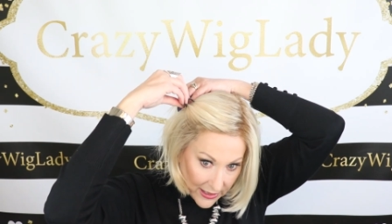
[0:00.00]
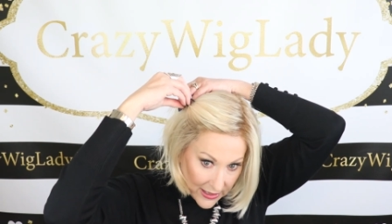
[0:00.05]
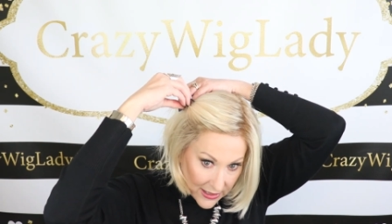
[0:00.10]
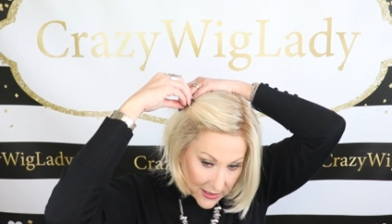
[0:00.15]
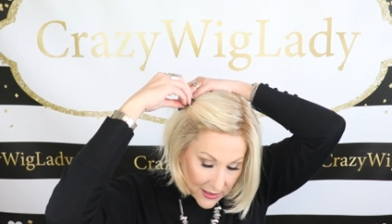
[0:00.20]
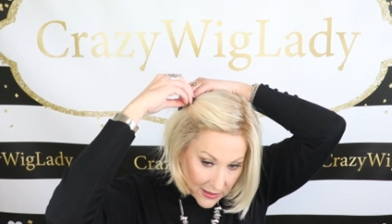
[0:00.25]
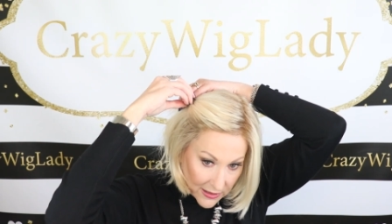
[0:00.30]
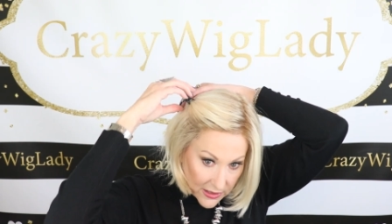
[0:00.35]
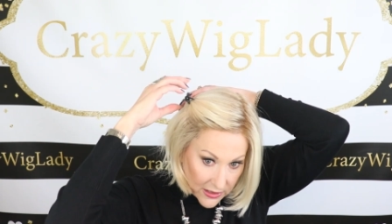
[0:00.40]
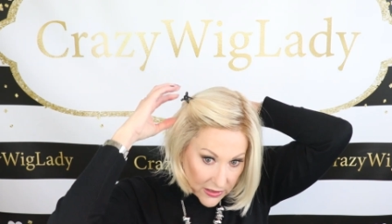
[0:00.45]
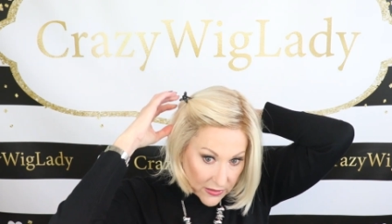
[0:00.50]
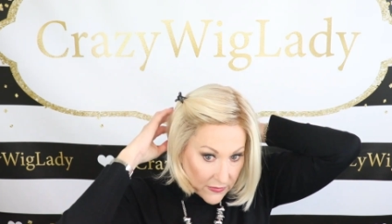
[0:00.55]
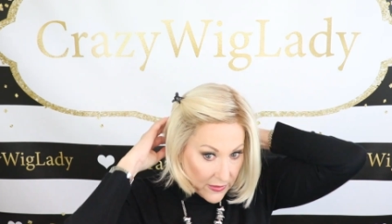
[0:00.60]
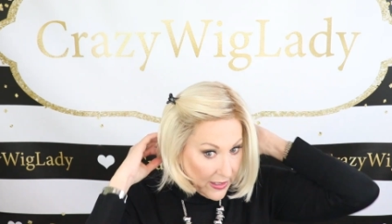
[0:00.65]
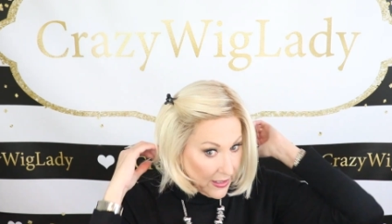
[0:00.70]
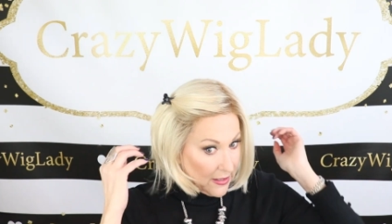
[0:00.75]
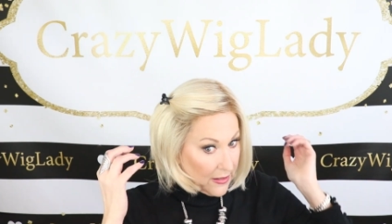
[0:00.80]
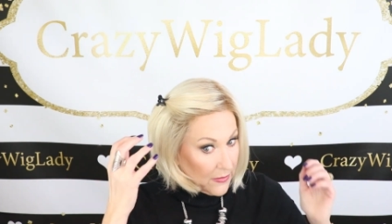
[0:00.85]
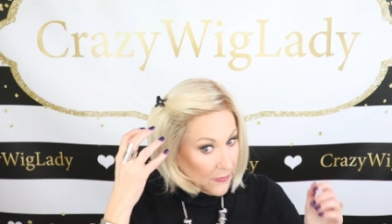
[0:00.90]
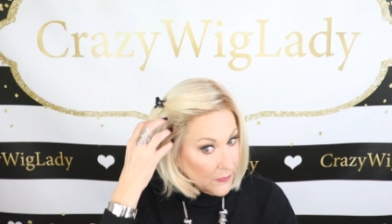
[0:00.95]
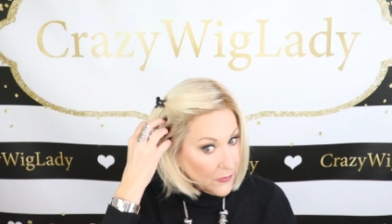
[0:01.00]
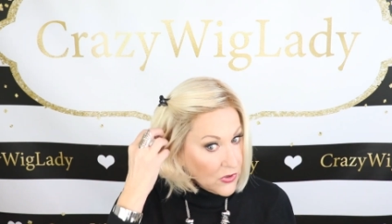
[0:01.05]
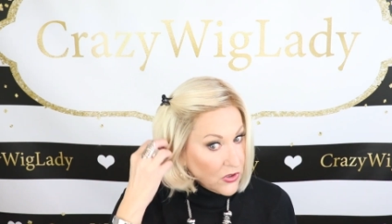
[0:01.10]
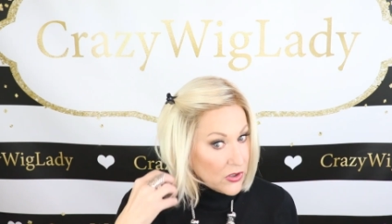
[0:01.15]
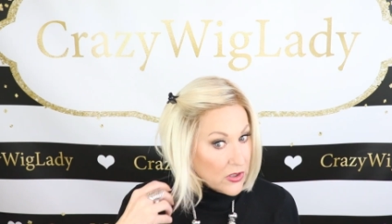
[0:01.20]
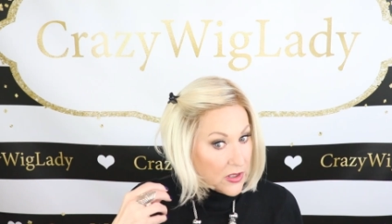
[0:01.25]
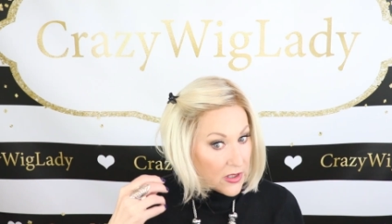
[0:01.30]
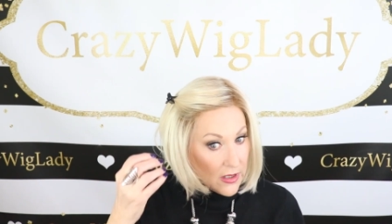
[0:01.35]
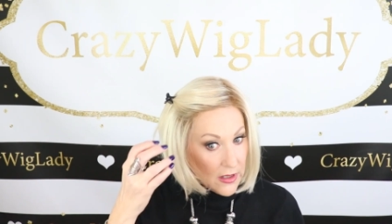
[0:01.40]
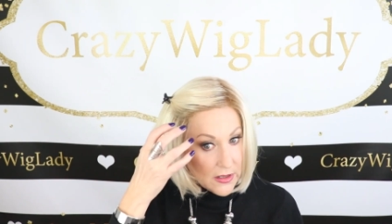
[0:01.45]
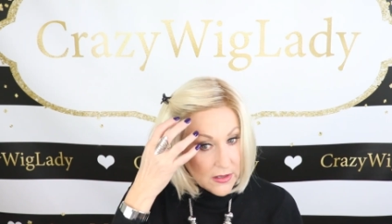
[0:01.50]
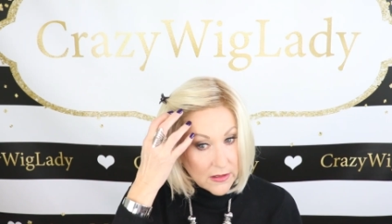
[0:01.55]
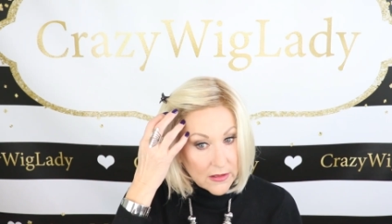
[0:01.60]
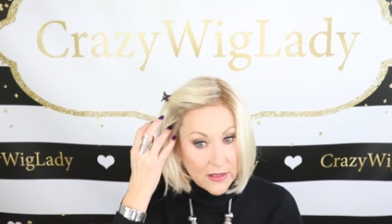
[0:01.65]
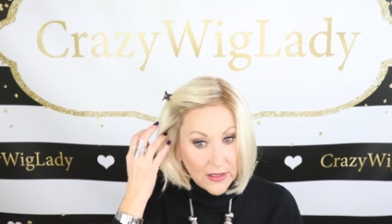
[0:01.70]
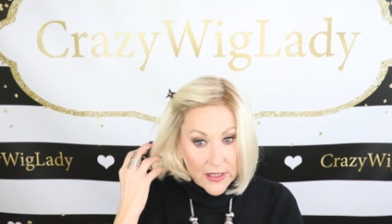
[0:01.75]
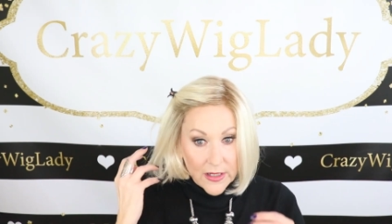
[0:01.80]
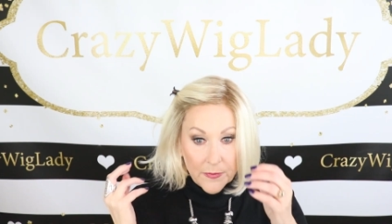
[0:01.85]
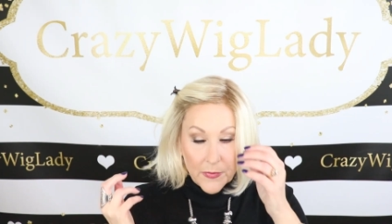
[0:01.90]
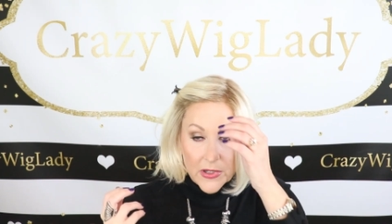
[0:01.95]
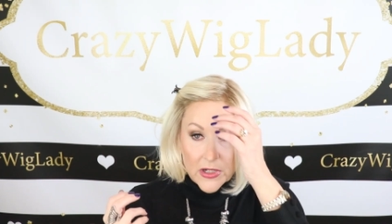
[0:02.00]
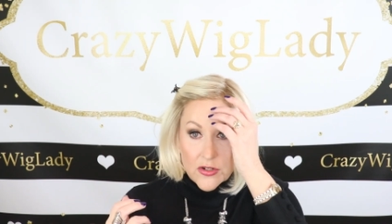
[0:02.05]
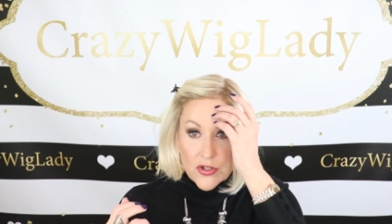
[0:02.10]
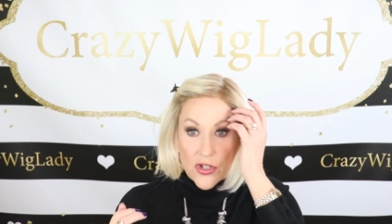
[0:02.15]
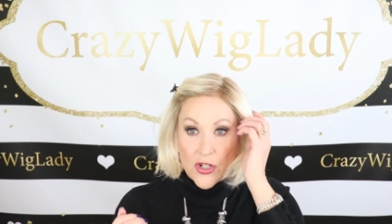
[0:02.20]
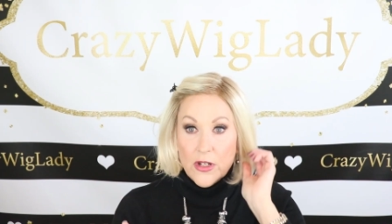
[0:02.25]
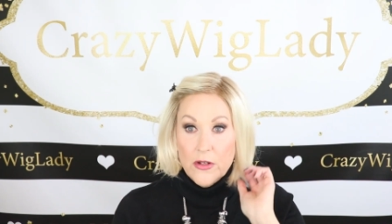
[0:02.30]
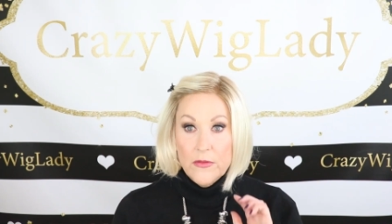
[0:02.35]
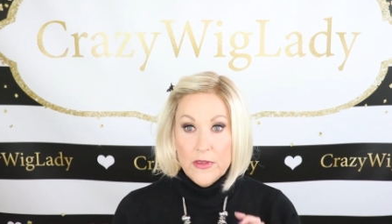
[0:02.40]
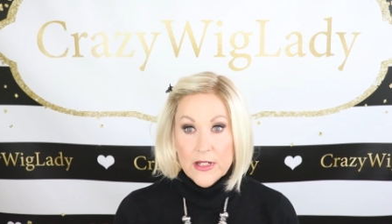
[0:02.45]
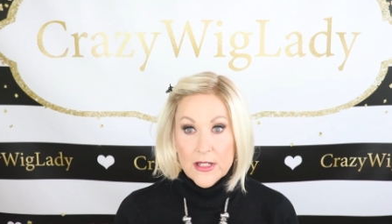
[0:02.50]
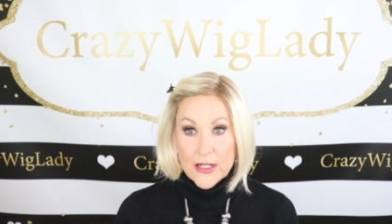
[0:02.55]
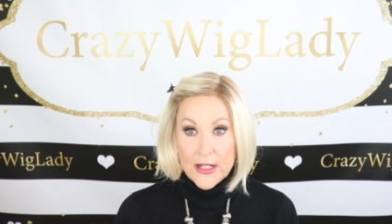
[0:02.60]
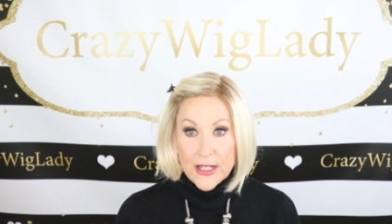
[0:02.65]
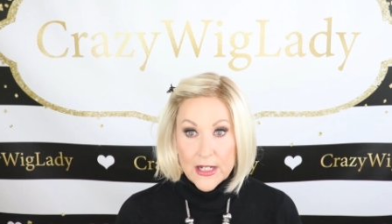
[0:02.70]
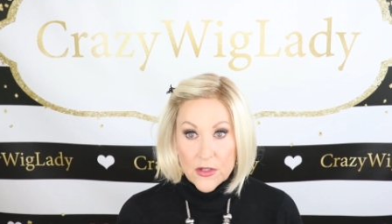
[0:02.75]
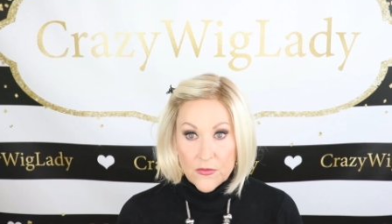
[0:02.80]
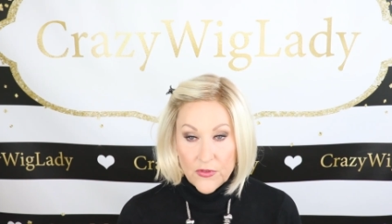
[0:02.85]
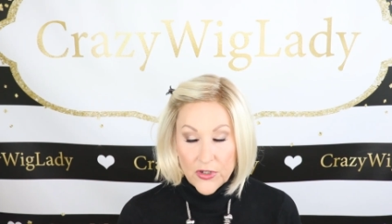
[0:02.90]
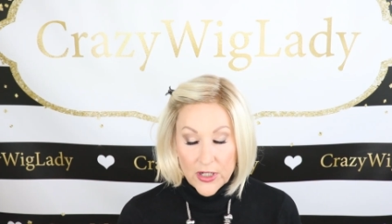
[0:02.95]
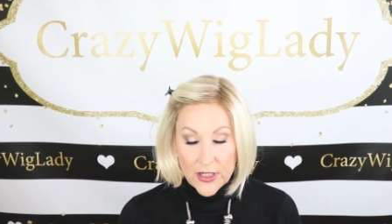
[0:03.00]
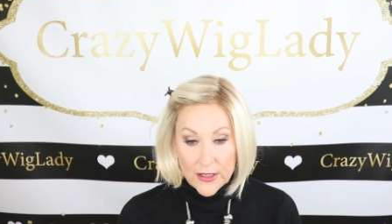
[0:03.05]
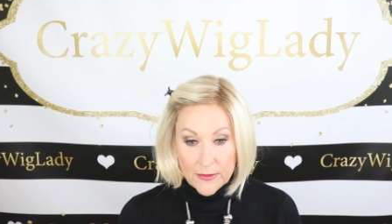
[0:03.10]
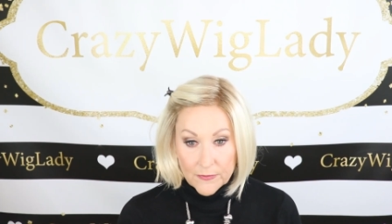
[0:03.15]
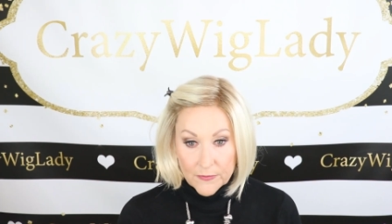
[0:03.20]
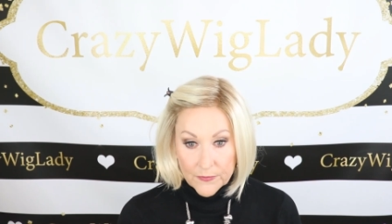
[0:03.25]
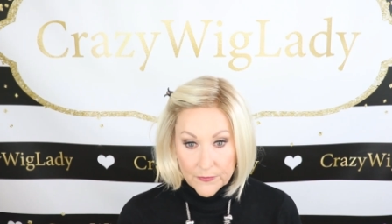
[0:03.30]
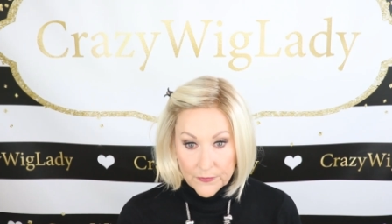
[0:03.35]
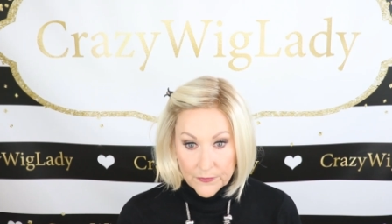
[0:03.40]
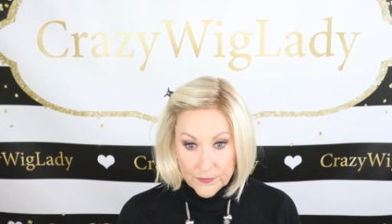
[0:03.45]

easily do that with just a little clip and show this lace front.